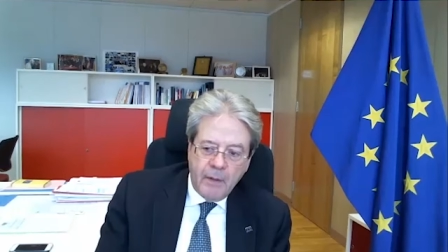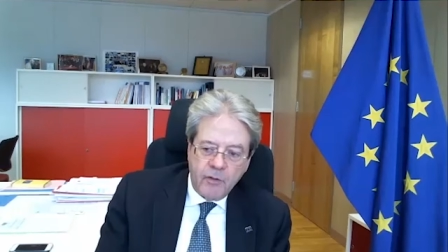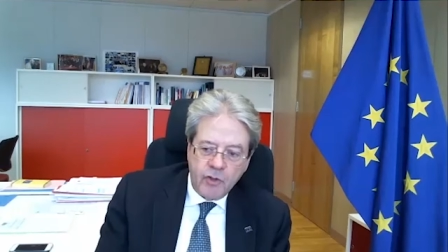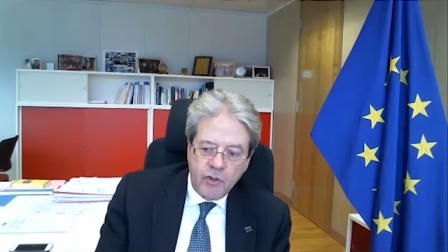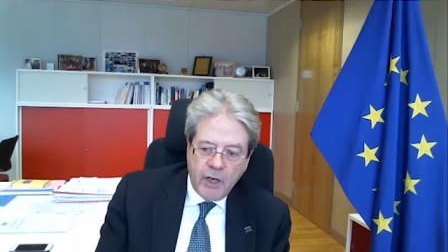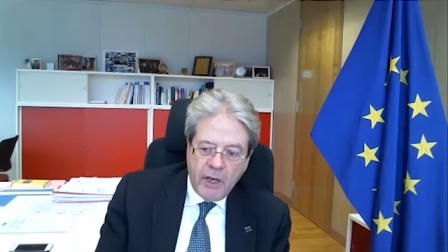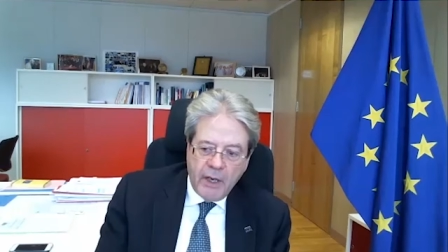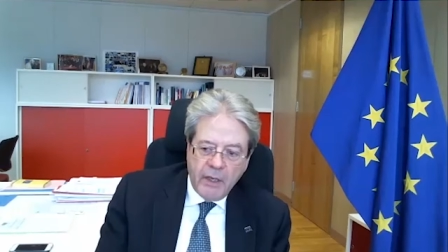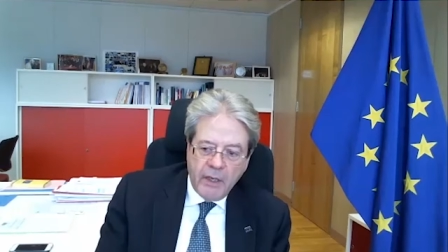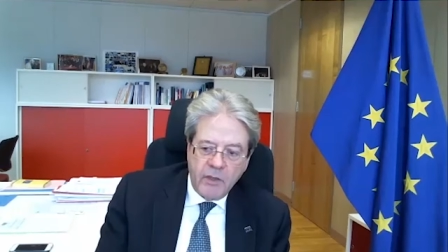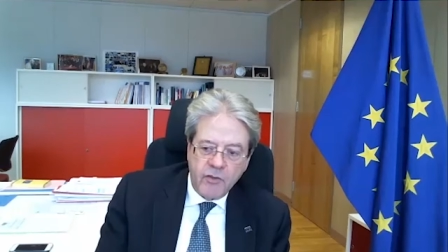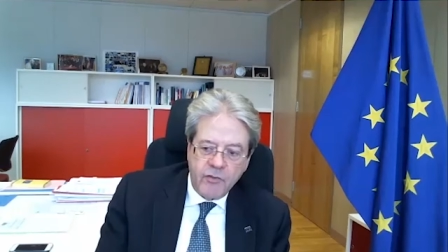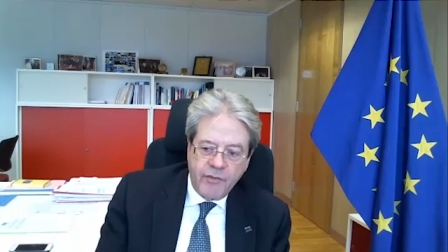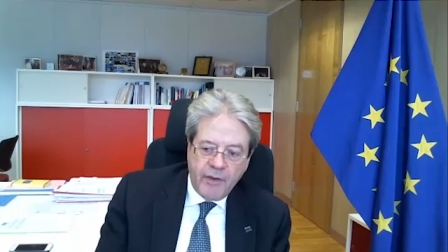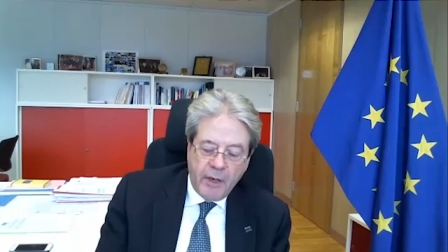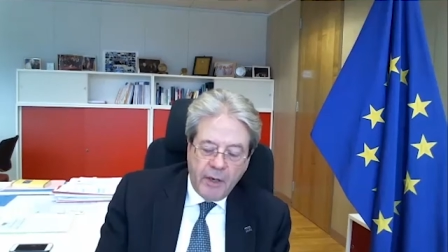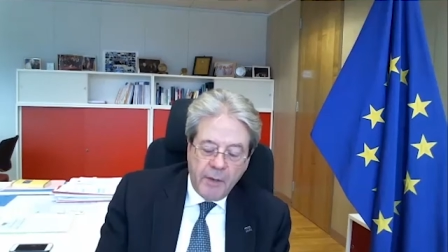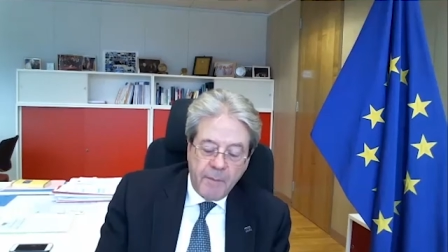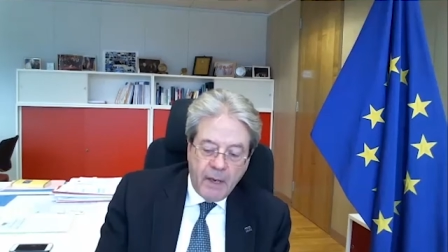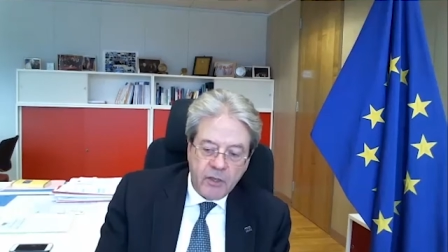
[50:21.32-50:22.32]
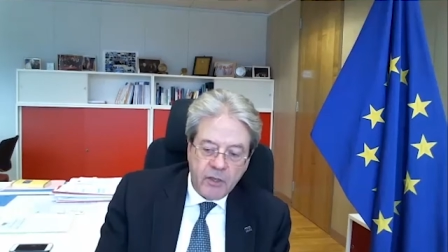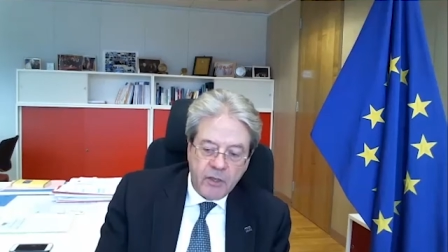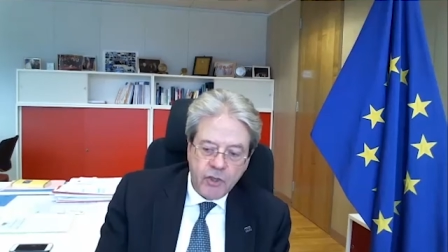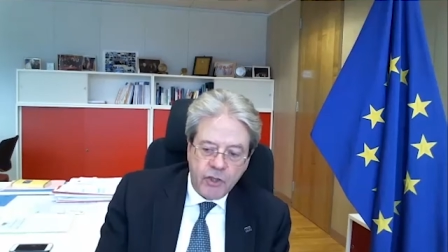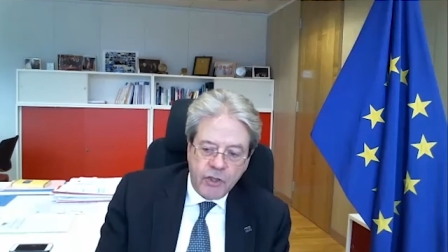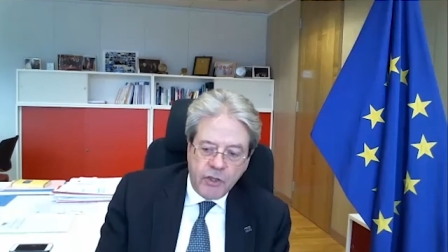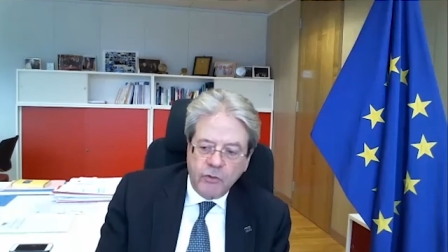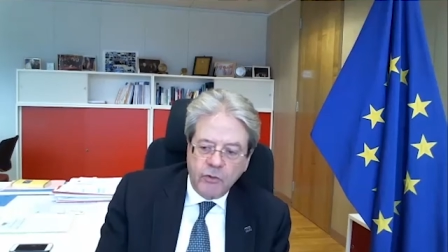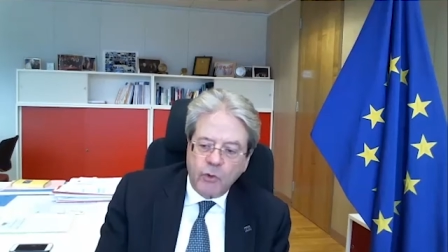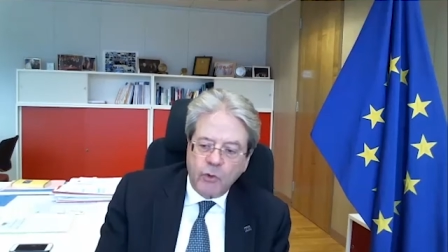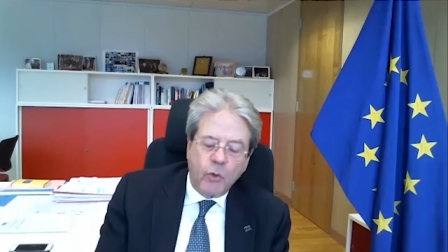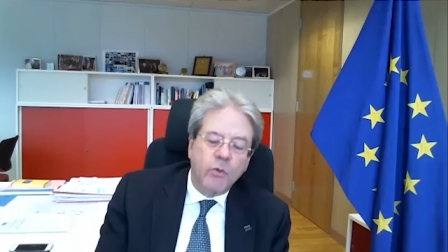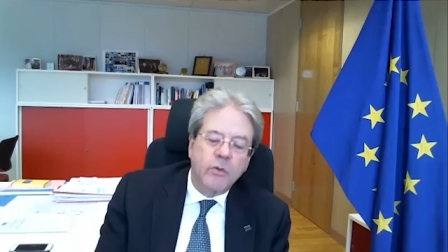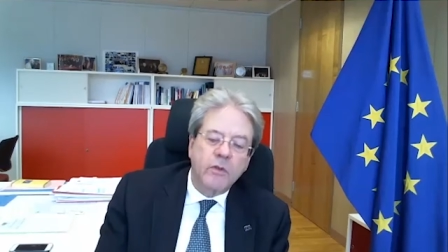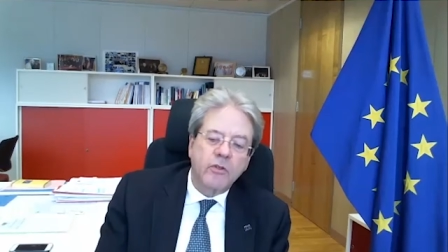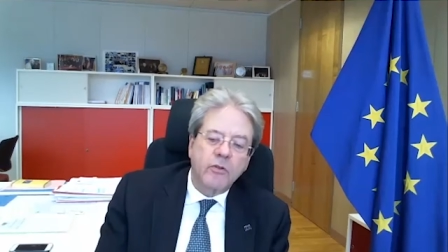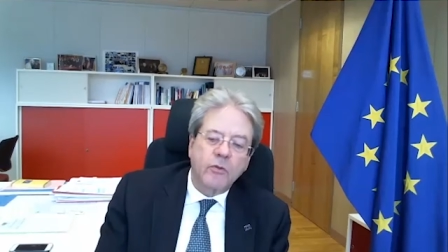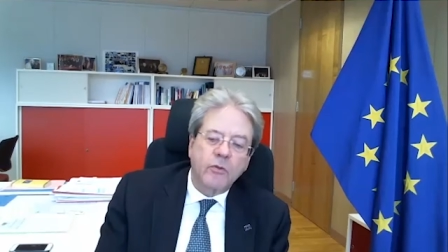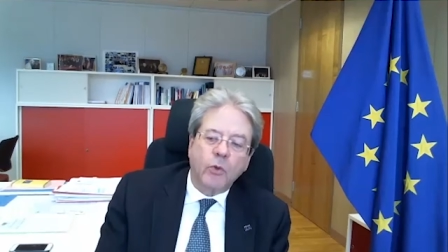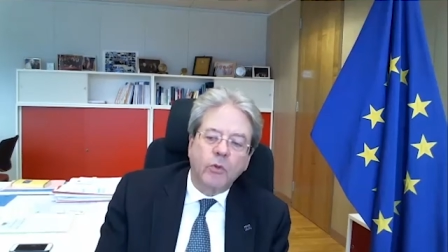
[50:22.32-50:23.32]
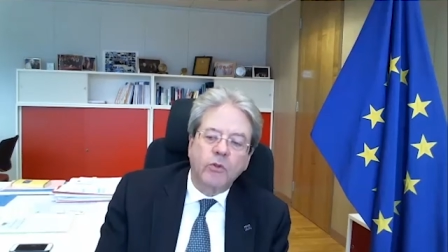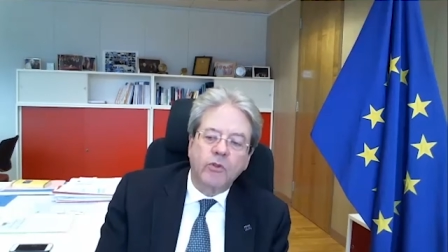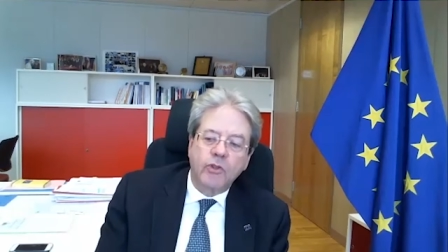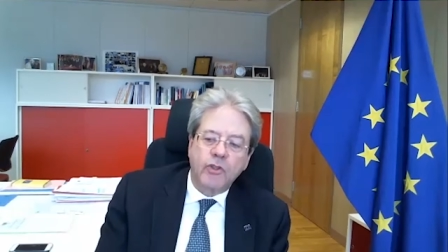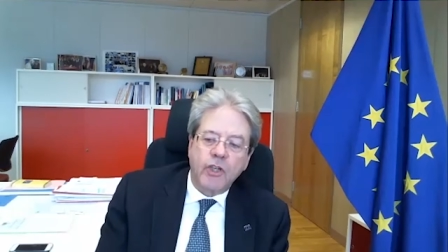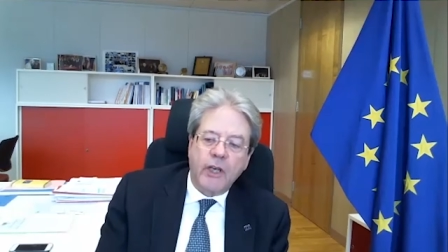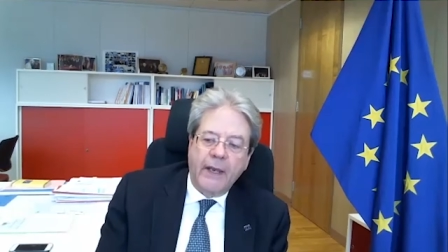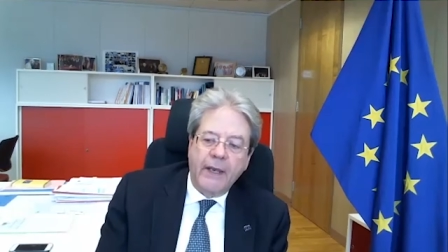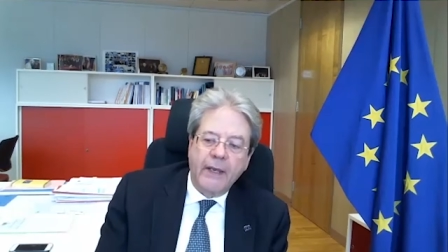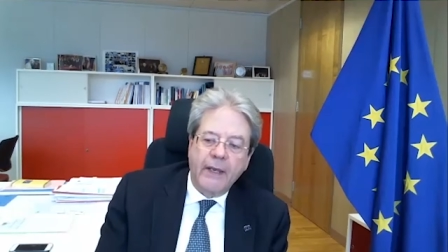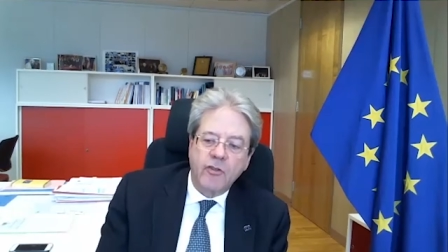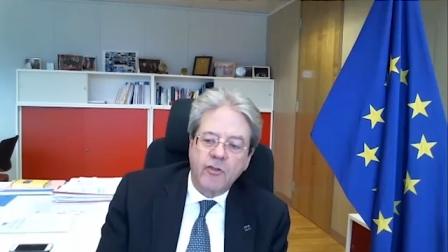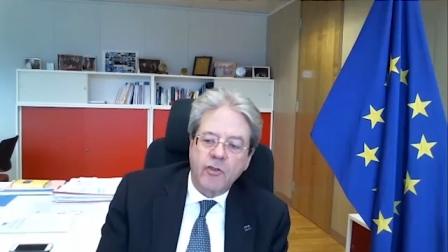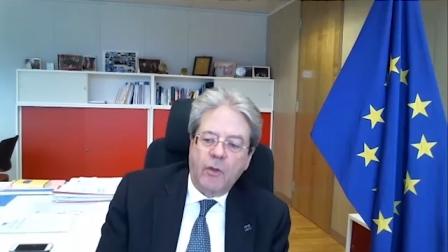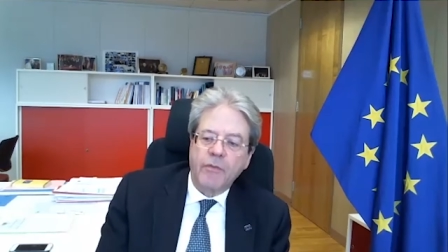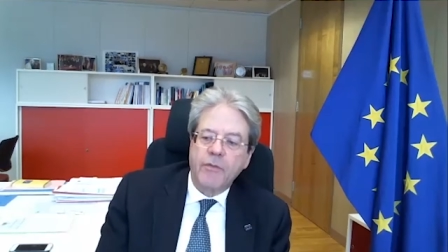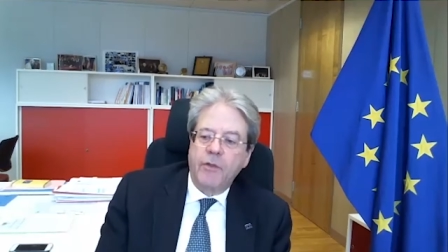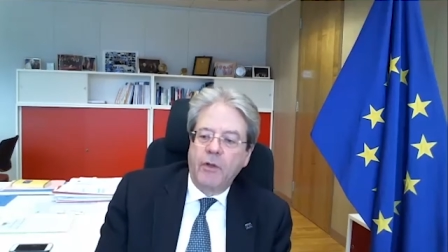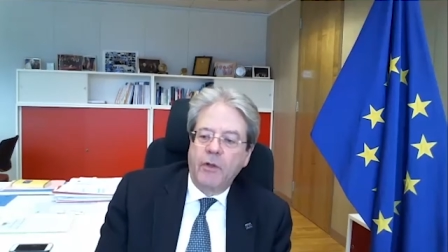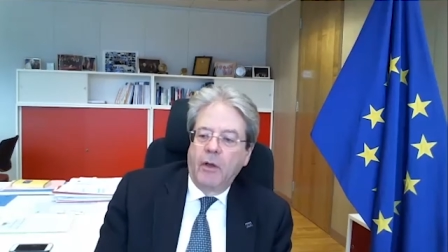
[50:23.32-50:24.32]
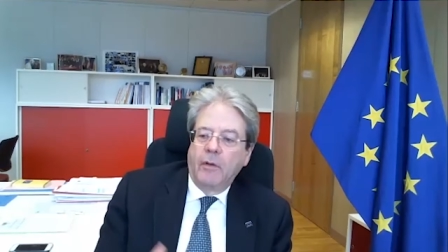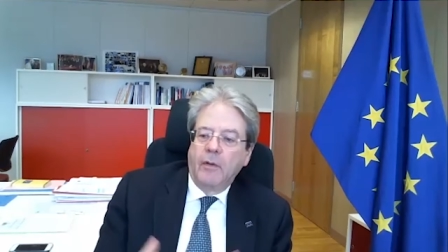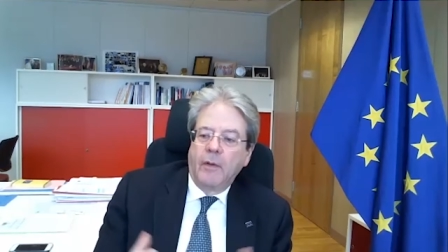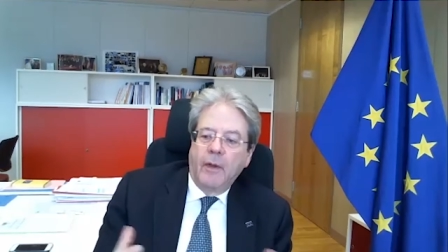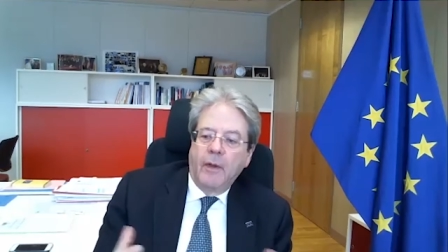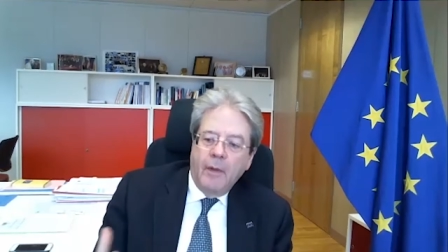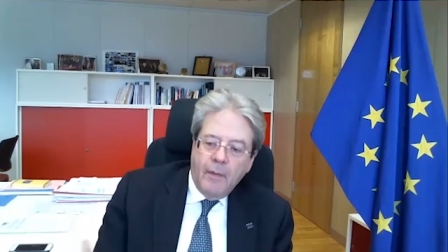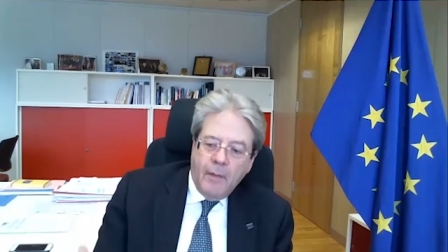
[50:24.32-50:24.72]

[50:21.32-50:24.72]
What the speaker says: change very much. It could change on the,